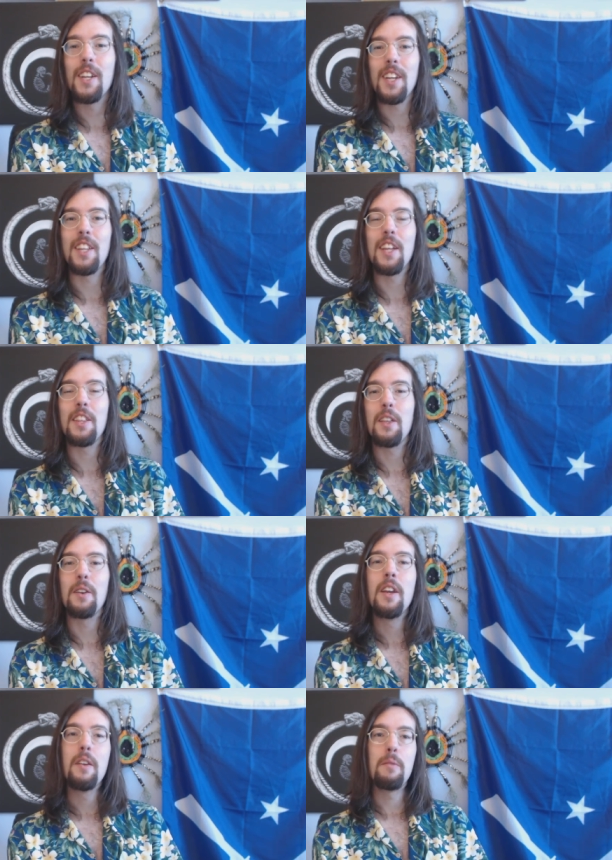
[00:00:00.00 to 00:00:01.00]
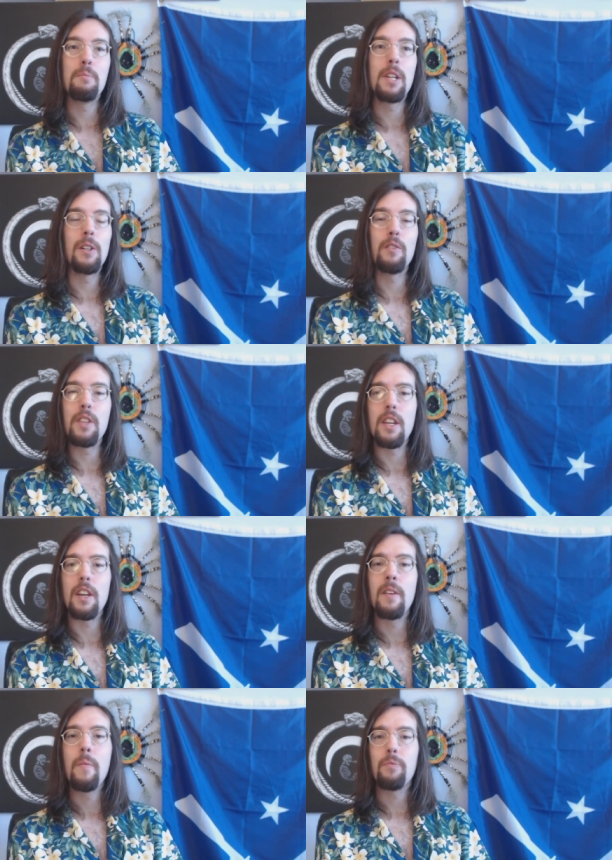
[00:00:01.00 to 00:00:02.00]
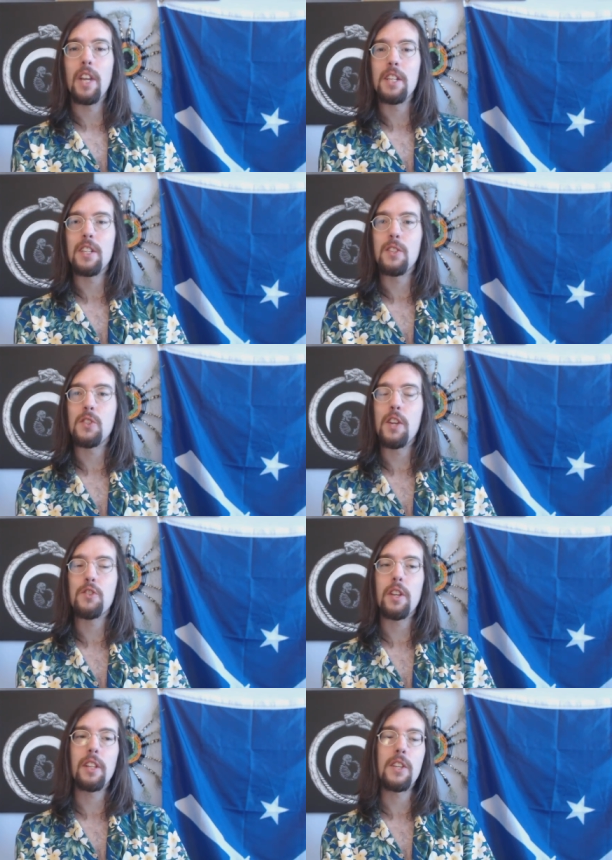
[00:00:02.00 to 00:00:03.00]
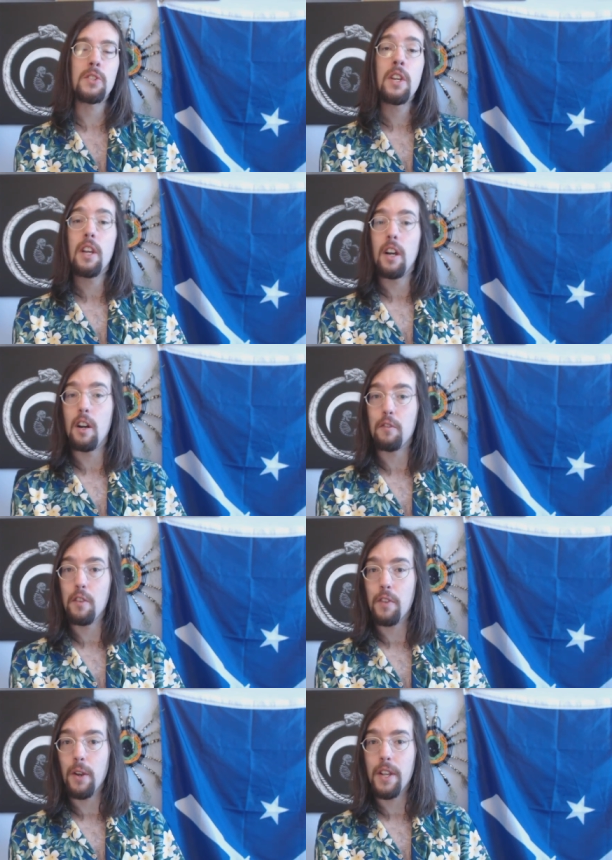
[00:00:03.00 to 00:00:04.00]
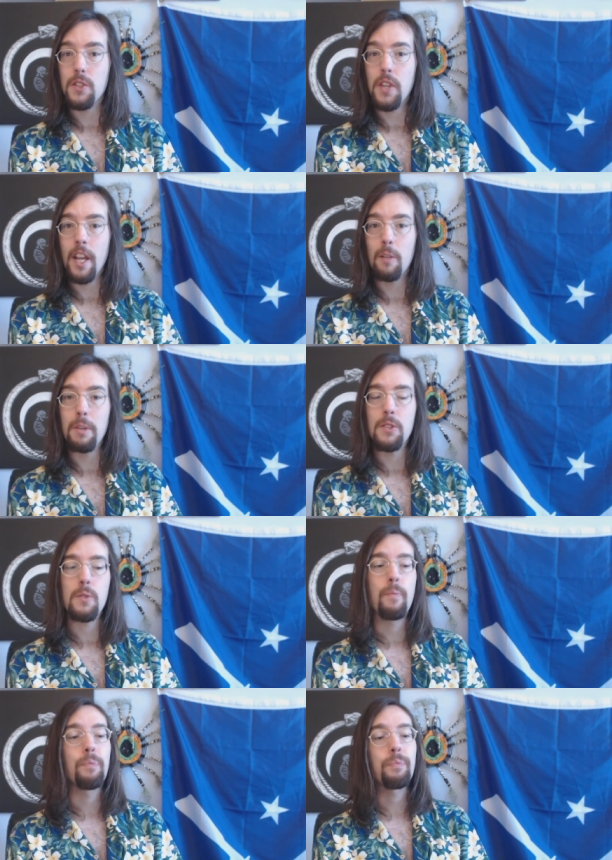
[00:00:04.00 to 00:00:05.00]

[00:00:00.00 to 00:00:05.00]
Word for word: in the middle of the uh, 19th century, at least, uh, for various ailments.